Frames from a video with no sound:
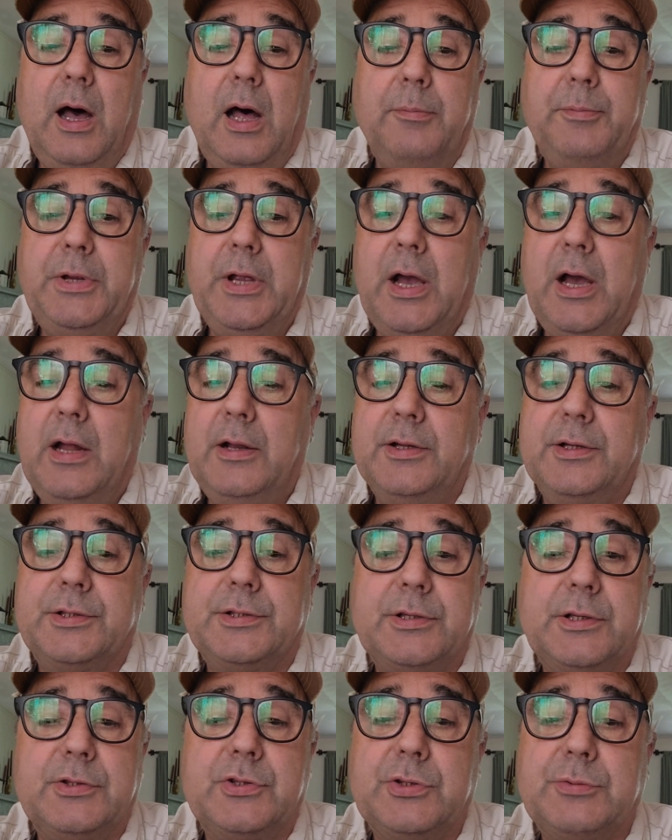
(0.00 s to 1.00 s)
I'll be
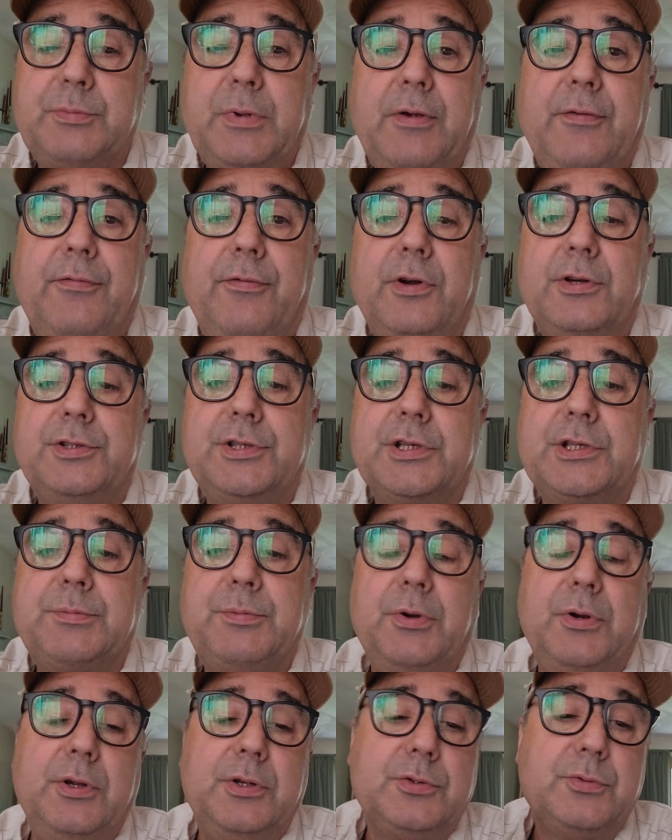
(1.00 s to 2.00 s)
honest, this was my first
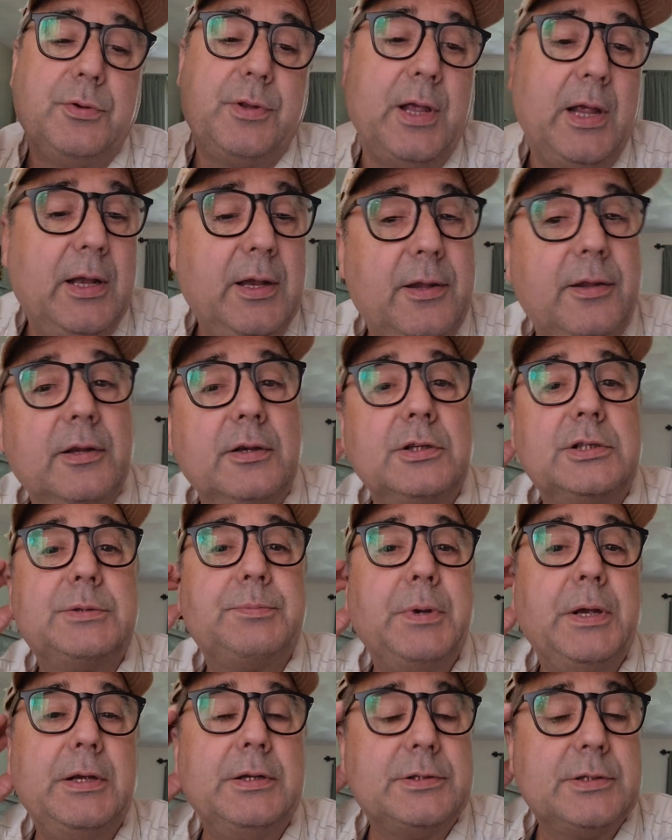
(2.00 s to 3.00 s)
experience with anything
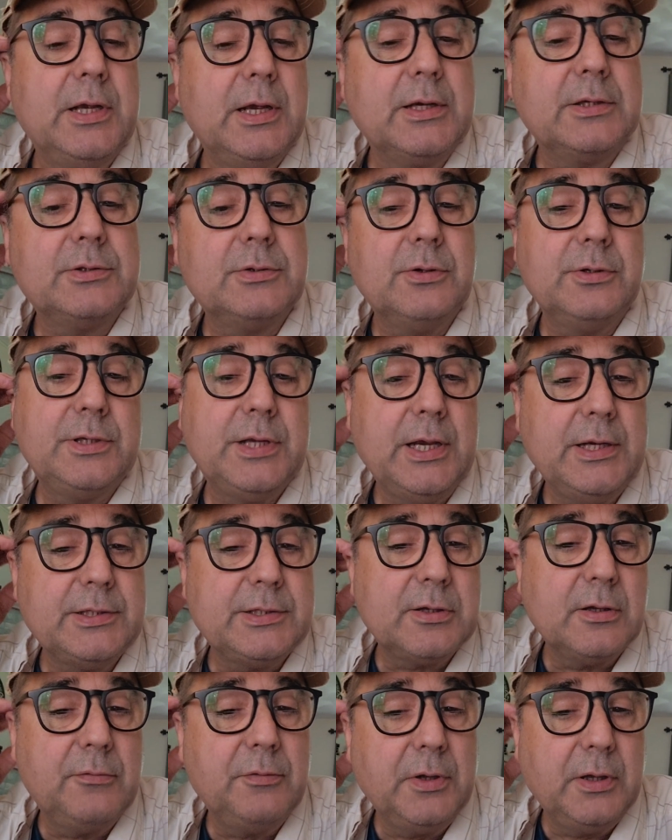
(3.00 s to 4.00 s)
SpaceX or
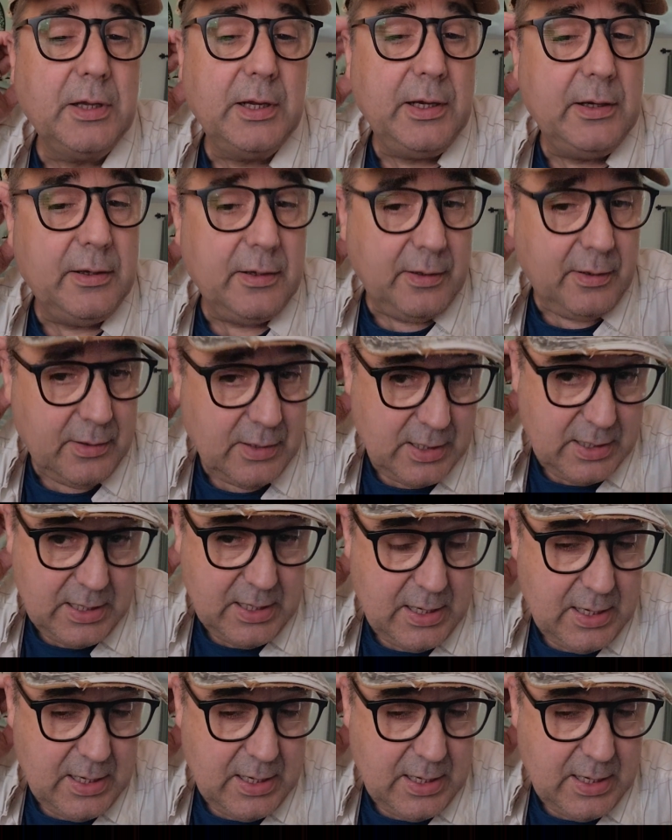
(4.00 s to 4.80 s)
Tesla related,